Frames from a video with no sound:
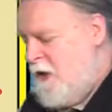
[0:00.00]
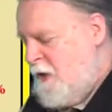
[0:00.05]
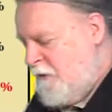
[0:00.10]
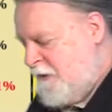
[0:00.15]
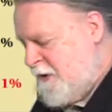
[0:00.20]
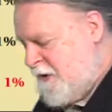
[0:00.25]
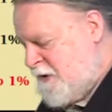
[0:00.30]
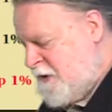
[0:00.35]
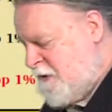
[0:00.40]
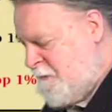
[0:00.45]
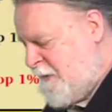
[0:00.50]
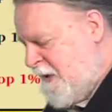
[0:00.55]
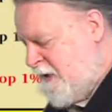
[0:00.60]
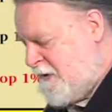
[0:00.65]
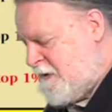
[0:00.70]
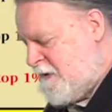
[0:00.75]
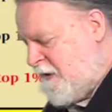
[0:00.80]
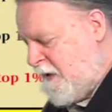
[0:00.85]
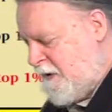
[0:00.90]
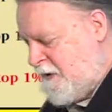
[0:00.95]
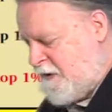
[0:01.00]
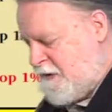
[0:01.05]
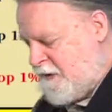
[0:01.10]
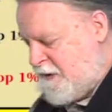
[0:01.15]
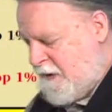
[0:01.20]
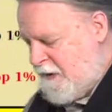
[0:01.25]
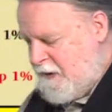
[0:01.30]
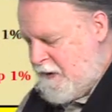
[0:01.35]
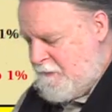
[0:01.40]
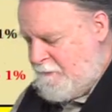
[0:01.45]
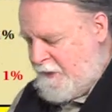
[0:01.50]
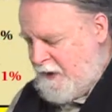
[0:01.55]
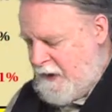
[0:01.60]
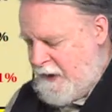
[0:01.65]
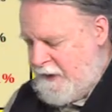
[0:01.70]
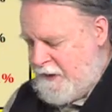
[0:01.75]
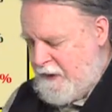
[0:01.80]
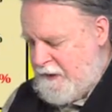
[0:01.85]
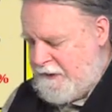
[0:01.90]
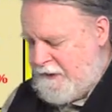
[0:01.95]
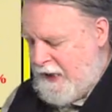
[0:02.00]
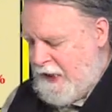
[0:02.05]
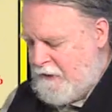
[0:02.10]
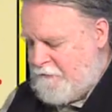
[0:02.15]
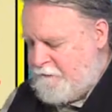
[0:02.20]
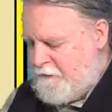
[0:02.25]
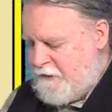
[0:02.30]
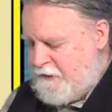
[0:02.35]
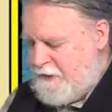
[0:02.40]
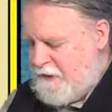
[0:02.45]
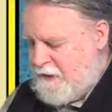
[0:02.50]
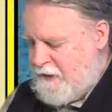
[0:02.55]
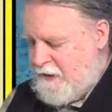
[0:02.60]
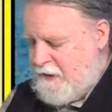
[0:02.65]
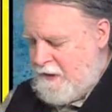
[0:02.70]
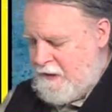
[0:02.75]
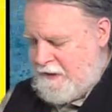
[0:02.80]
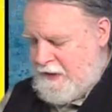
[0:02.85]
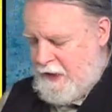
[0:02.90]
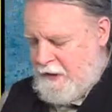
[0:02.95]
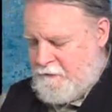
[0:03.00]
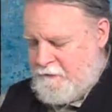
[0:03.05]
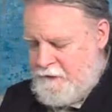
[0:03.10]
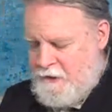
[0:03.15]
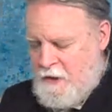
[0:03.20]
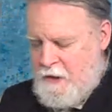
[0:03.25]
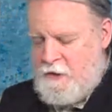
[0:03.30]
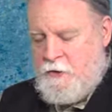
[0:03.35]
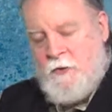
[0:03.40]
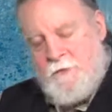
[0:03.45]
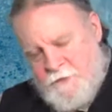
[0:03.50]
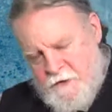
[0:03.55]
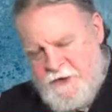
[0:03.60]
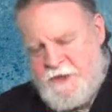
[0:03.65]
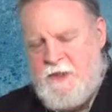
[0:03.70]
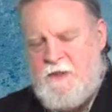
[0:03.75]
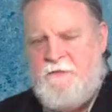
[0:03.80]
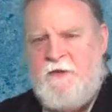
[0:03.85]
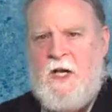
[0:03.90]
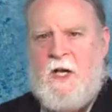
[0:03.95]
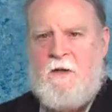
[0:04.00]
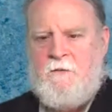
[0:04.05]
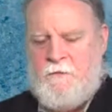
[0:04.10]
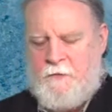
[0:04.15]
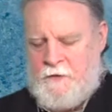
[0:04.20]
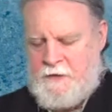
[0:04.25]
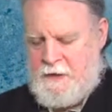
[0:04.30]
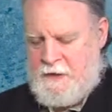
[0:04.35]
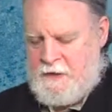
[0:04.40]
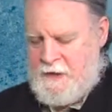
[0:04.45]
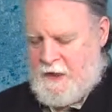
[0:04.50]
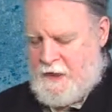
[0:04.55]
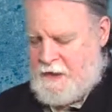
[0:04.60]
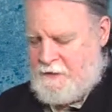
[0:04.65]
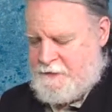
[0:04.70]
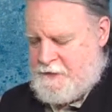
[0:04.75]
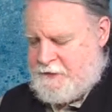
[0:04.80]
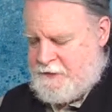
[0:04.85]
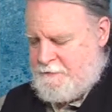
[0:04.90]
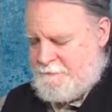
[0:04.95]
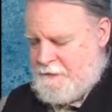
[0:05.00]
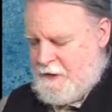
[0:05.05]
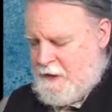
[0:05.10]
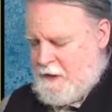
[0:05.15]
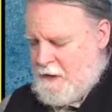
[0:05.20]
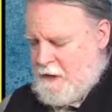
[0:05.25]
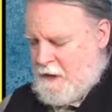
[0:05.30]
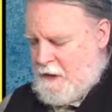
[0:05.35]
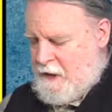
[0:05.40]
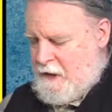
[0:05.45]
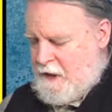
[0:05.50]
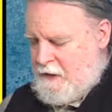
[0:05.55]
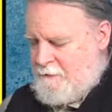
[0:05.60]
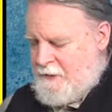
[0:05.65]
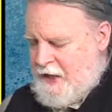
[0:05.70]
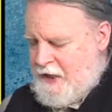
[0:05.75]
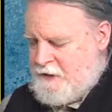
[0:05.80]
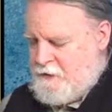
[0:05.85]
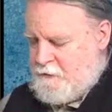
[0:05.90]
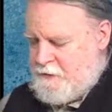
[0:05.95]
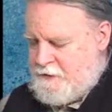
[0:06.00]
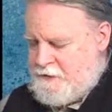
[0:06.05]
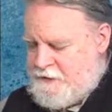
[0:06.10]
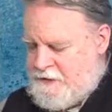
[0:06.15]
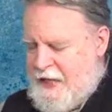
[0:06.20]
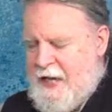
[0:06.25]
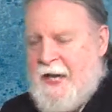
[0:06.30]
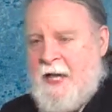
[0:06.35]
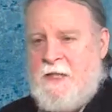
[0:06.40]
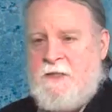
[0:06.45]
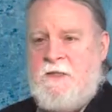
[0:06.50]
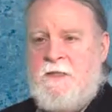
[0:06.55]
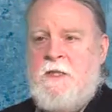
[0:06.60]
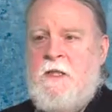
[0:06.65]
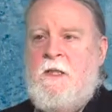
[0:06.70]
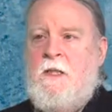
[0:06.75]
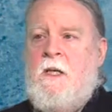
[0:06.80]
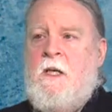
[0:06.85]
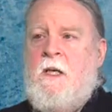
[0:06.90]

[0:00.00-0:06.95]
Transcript: This is based on a study by uh, California, uh, Cal University of California economist uh, Emmanuel Saez.